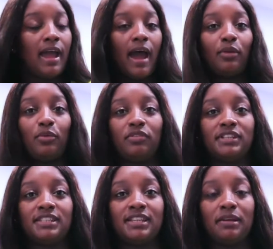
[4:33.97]
I don't know if
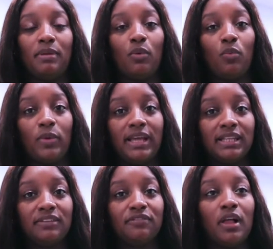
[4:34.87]
this is going to be a
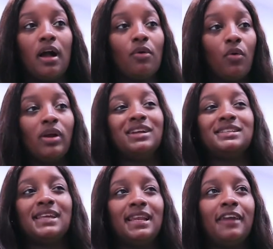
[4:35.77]
weekly vlog or because
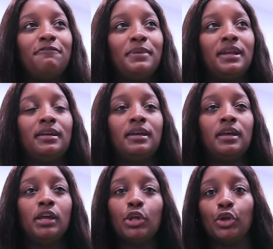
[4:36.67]
lately I've been,
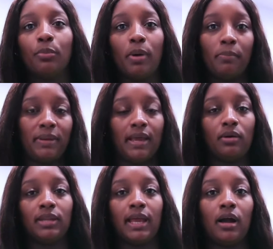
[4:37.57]
you know, pumping
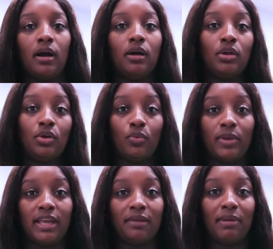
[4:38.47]
out like a
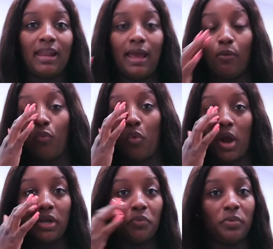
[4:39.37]
week in my life,
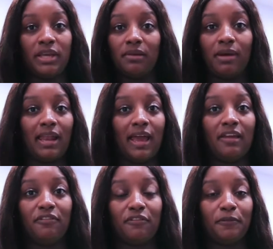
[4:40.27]
one week in my life